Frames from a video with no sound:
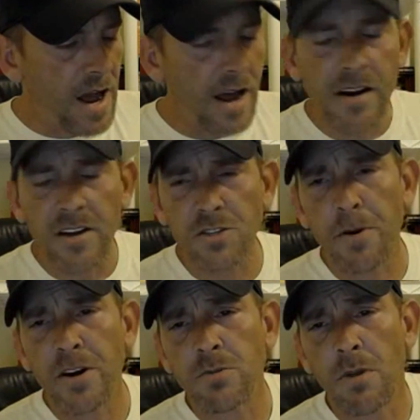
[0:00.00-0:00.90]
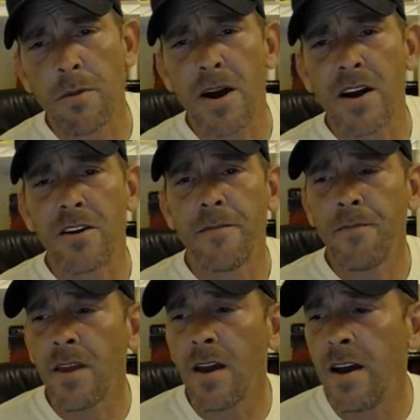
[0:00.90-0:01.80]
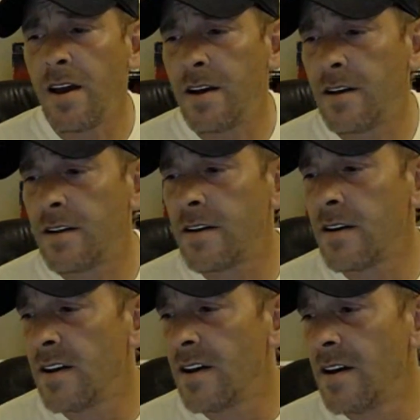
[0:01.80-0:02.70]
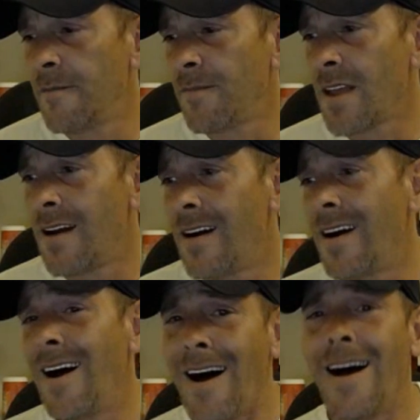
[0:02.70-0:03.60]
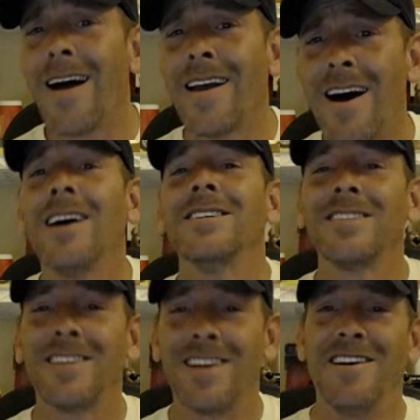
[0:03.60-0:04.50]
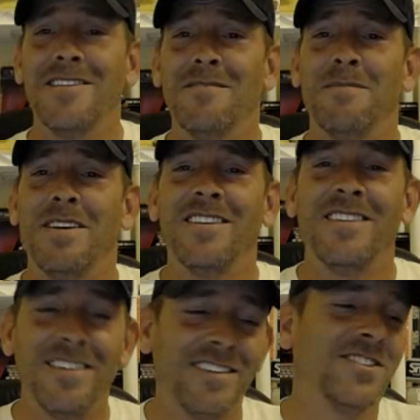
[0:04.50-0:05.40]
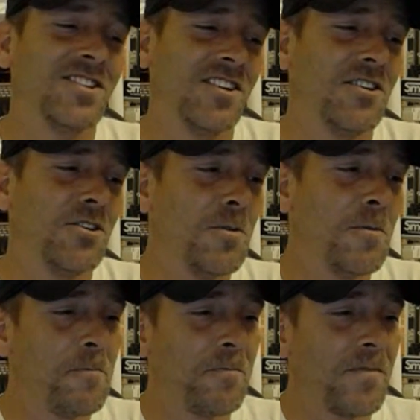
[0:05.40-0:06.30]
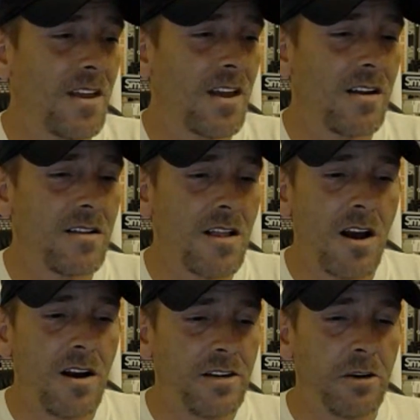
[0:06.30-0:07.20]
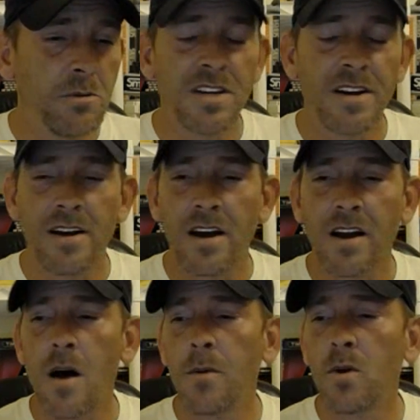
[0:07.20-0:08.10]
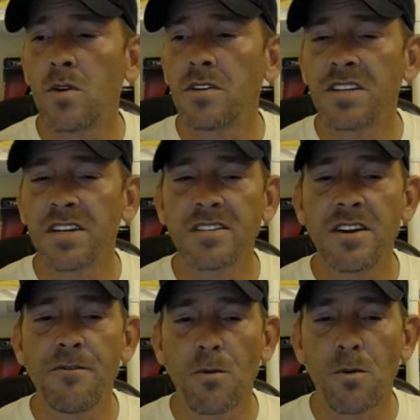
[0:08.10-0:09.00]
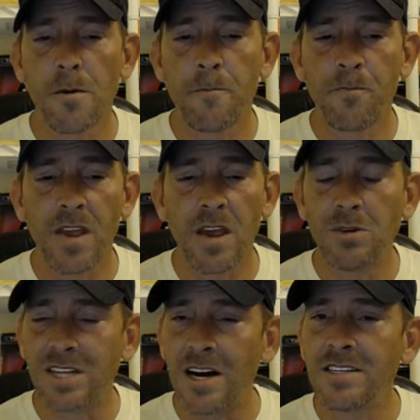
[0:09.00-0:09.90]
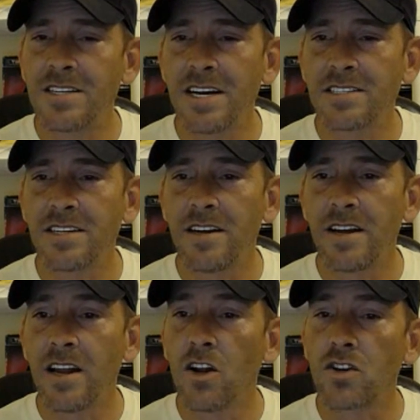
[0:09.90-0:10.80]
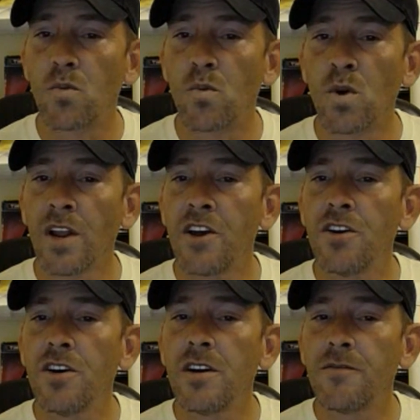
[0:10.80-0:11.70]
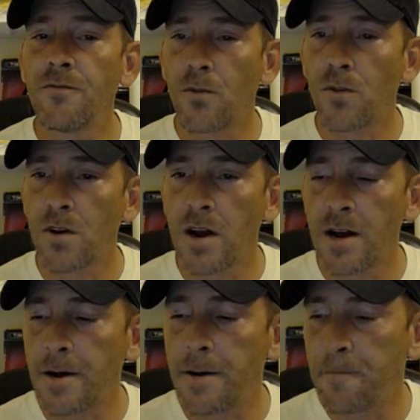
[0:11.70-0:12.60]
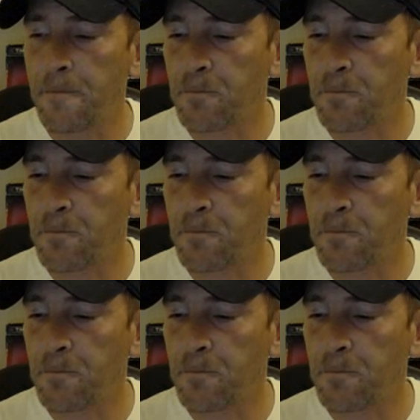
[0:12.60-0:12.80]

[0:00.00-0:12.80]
an experience with a buyer, and I got scammed. So it was a Commodore 64. It was untested. It looked really good for